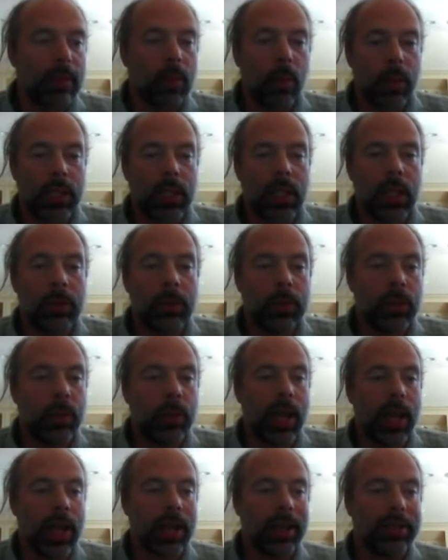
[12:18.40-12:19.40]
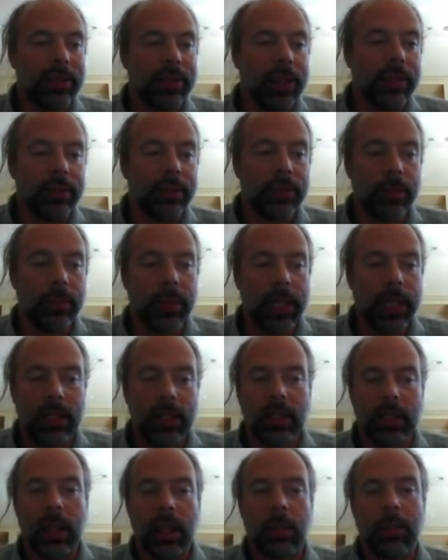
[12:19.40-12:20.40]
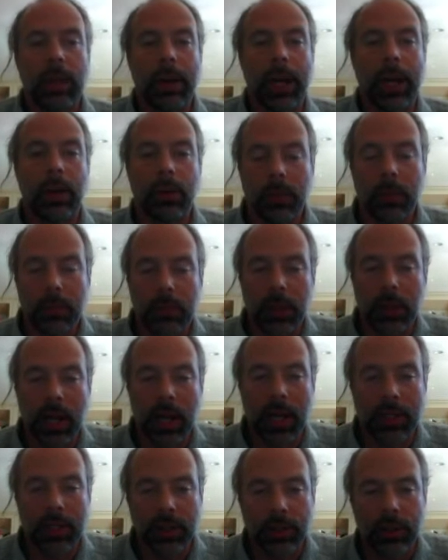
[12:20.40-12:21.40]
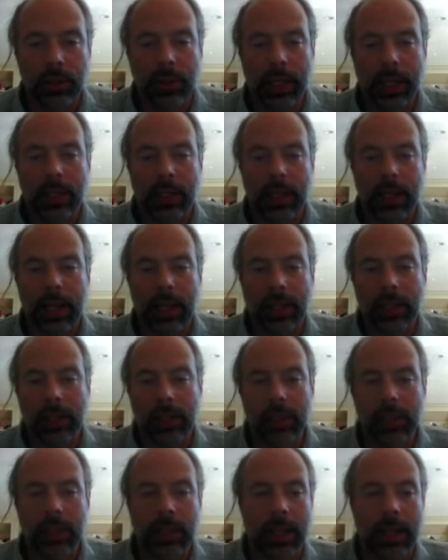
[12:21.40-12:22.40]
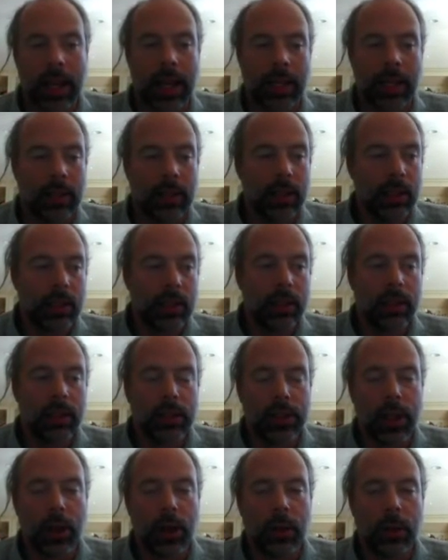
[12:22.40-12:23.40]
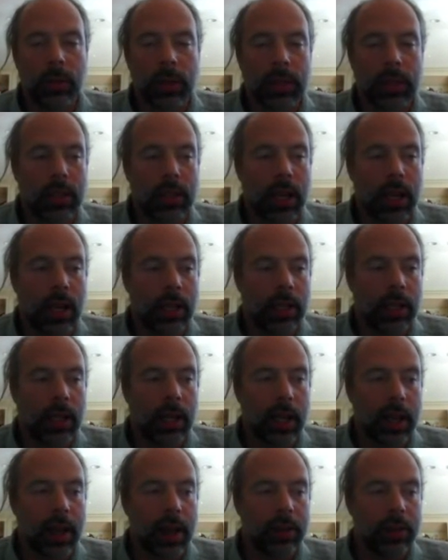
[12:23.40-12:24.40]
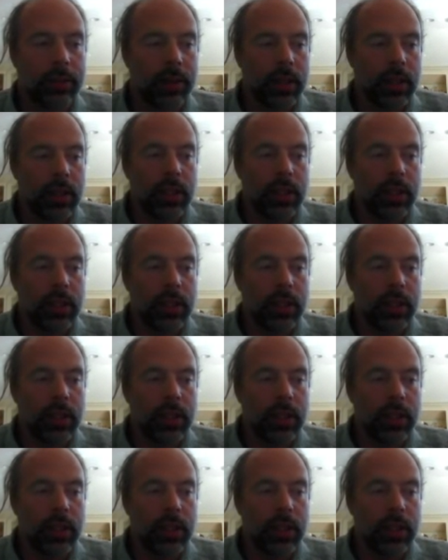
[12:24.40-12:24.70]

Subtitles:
which keeps track of information about blocks and transactions that the node does not yet have.